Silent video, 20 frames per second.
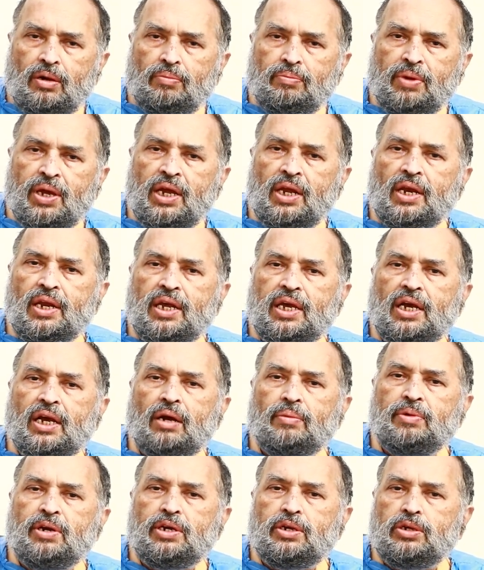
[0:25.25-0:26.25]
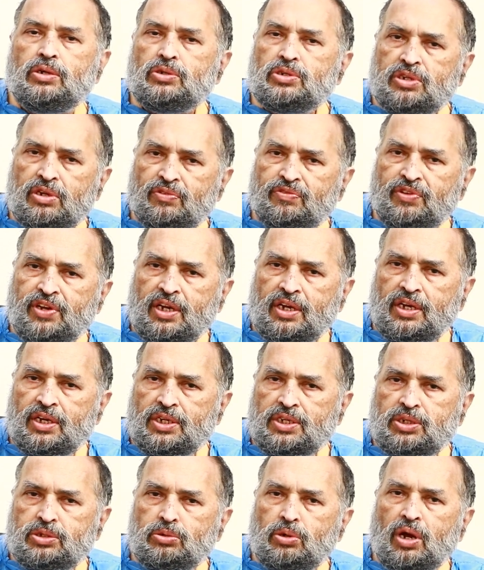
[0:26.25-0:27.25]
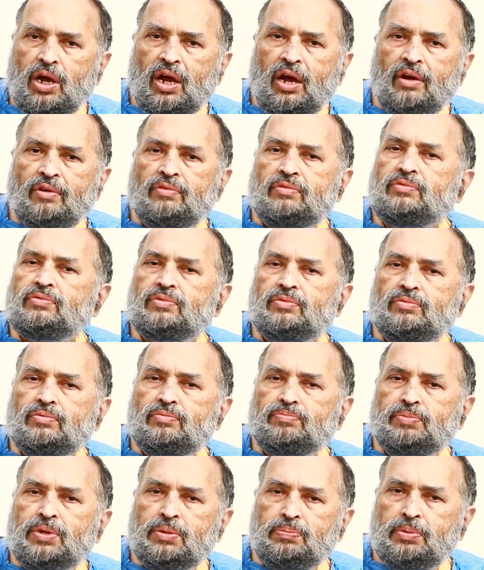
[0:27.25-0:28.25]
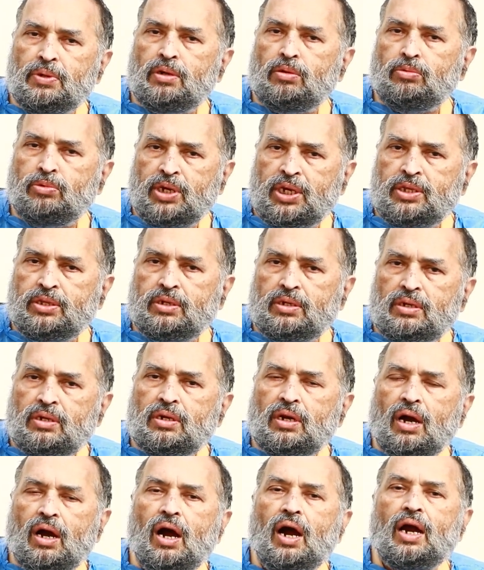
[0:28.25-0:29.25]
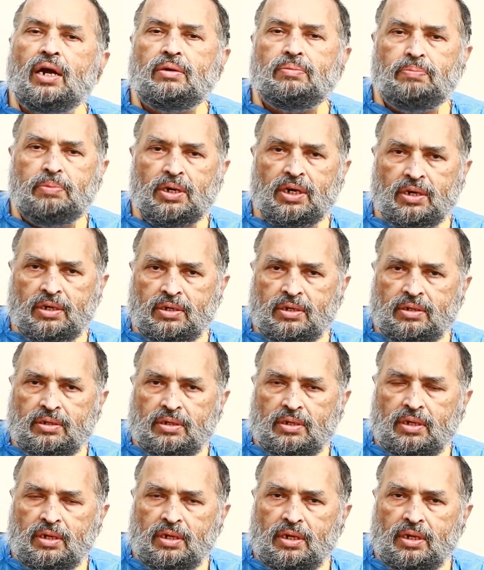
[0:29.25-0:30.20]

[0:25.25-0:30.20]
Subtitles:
mainly coming to esophagus, you have people with heartburn,